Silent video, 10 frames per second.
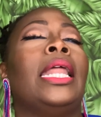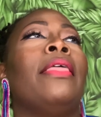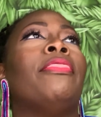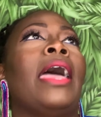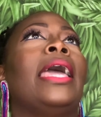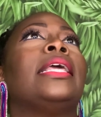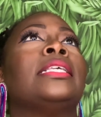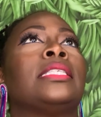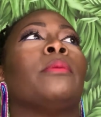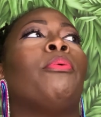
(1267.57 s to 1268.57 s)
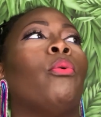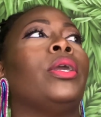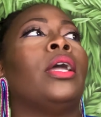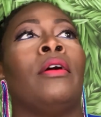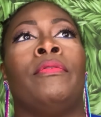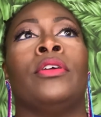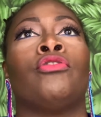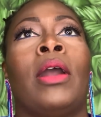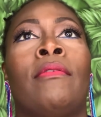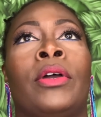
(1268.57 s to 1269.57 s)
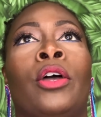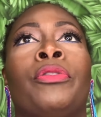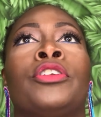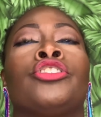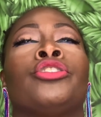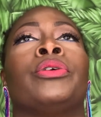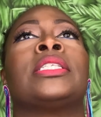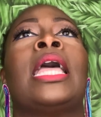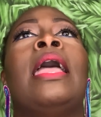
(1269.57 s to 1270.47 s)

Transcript: And that is the point of the travel health insurance.